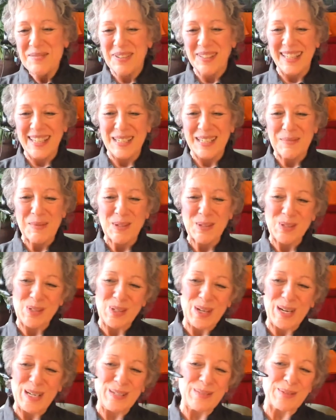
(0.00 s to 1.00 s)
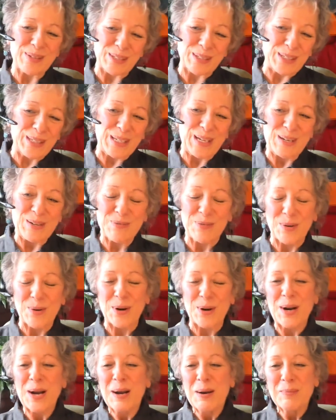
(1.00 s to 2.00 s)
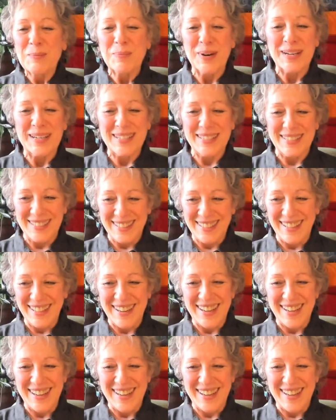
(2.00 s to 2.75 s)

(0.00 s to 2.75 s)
playing music I didn't really care for, but the